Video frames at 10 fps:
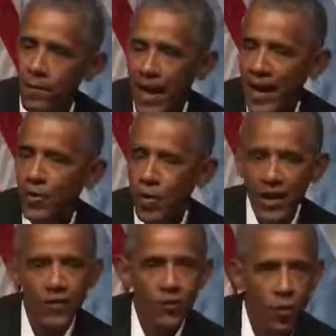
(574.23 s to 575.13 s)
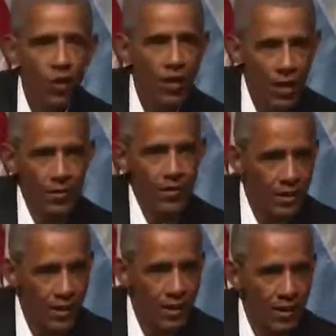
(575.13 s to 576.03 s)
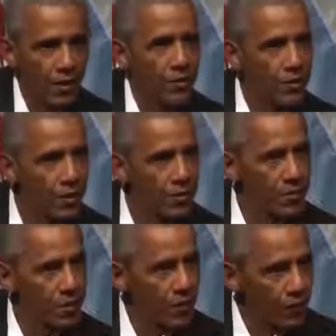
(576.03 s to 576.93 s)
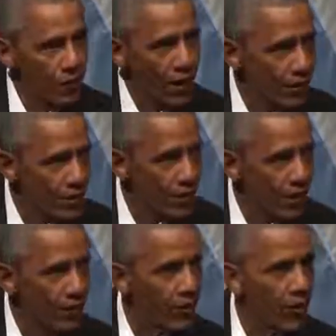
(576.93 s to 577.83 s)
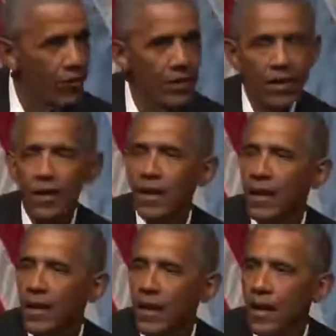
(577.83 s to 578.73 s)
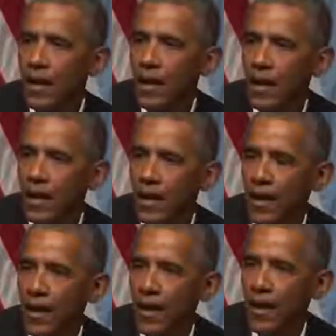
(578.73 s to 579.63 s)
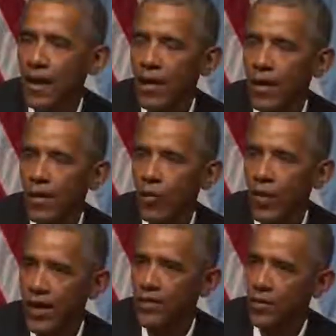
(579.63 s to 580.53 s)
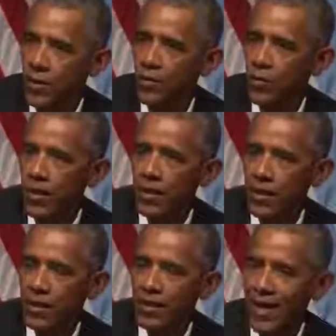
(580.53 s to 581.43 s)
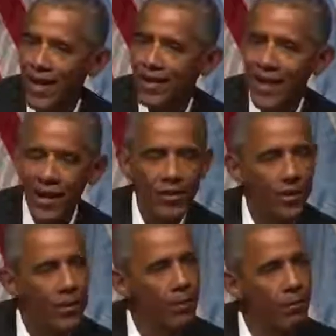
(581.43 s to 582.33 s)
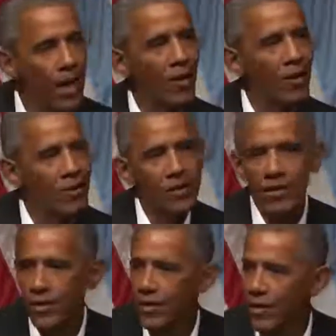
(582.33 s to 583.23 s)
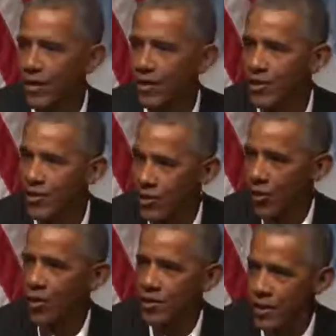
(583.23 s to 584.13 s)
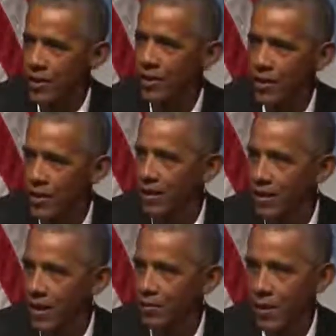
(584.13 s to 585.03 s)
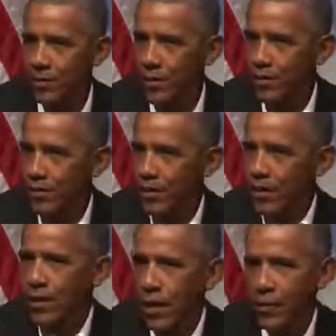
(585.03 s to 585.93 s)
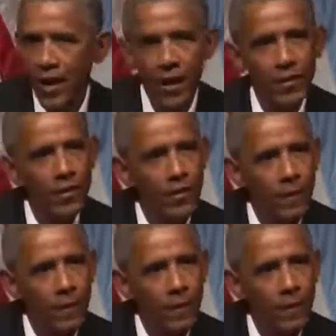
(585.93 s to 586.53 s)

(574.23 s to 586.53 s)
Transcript: pathways for them to take leadership, for them to get involved? Are there ways in which we can knock down some of the barriers that are discouraging young people about